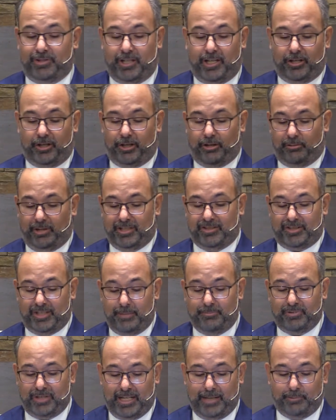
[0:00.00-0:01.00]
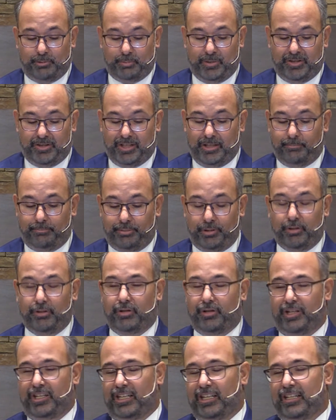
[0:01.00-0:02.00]
not always, sometimes with
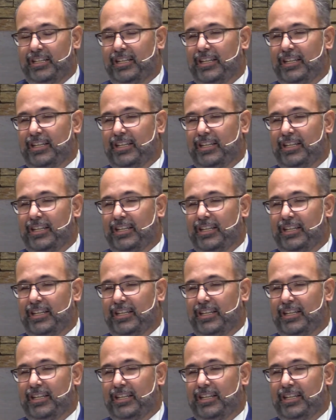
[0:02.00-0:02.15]
impurity.